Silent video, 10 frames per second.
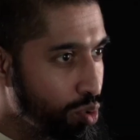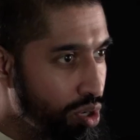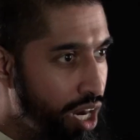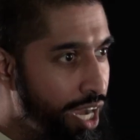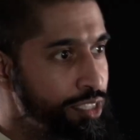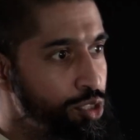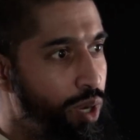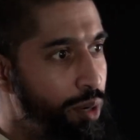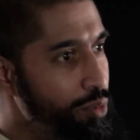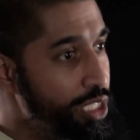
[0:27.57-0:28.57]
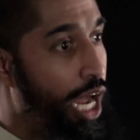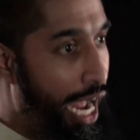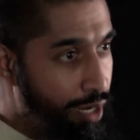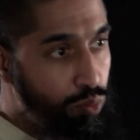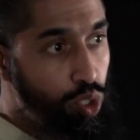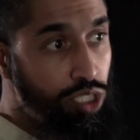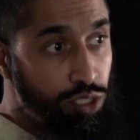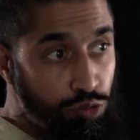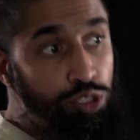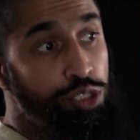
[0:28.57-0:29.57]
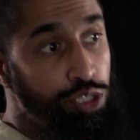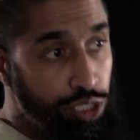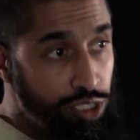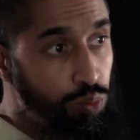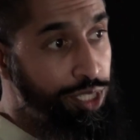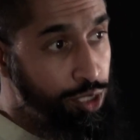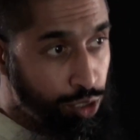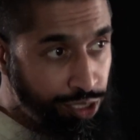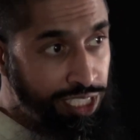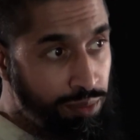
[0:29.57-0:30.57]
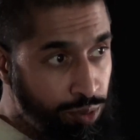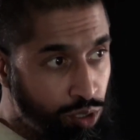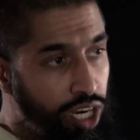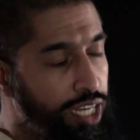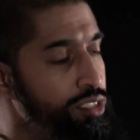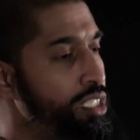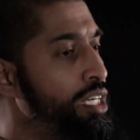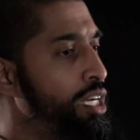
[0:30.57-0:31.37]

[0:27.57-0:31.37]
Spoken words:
Quran, so I would research when you're looking up Qurans,